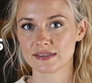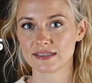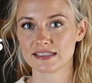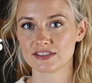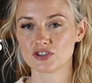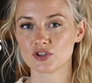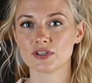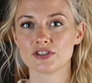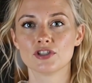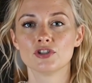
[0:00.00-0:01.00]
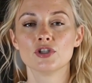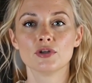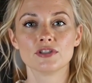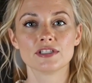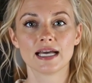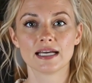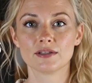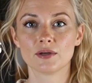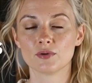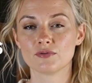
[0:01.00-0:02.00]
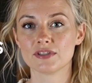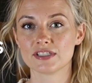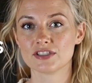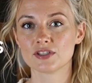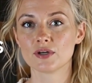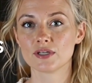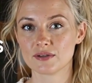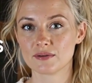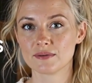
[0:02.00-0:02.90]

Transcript: his choice to choose death over dishonor,